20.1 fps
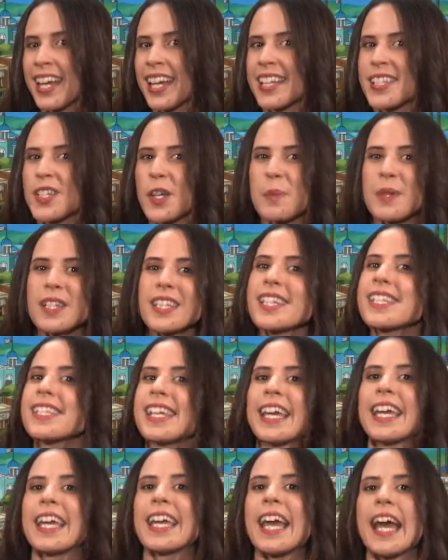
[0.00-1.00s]
He's hoping the
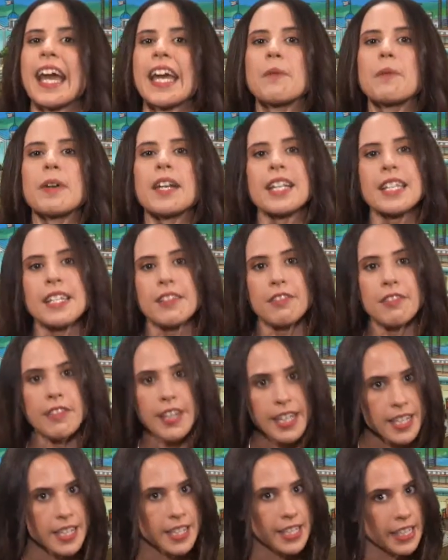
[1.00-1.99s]
second game, when it's
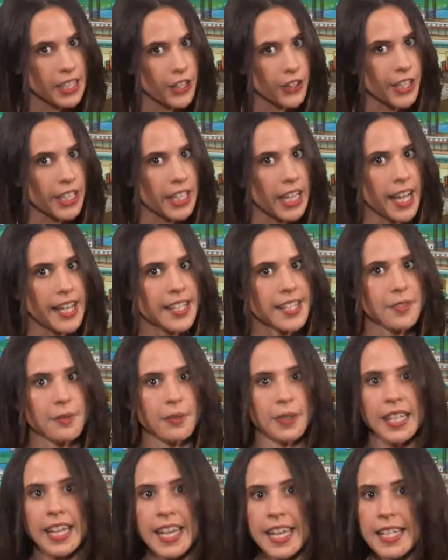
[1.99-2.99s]
eventually localised
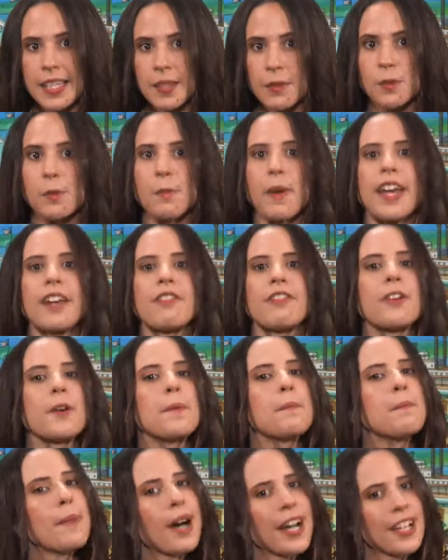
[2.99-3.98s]
and released, will make for a
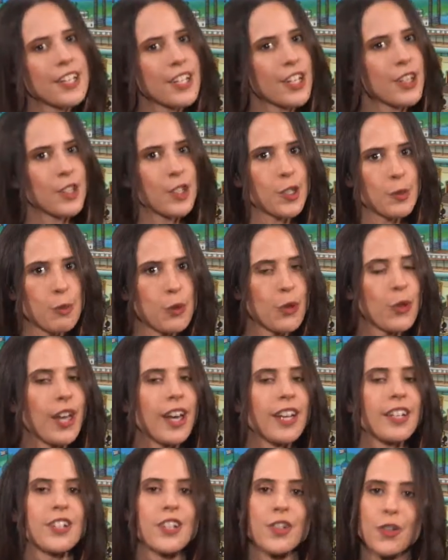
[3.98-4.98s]
much smoother
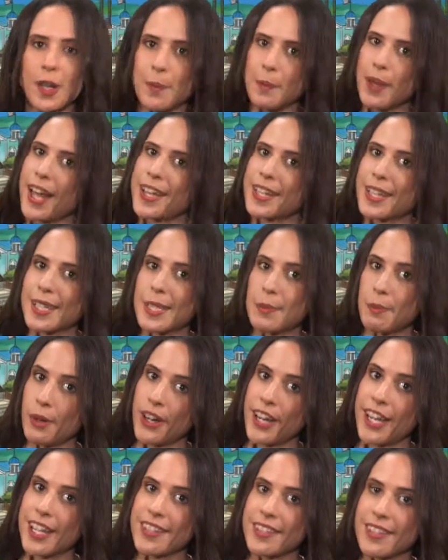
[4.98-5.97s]
and streamlined
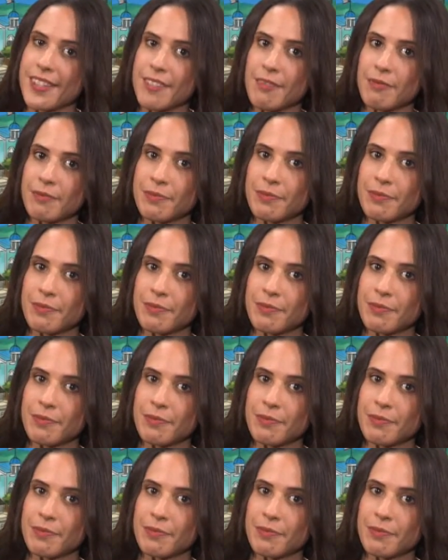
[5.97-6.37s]
experience.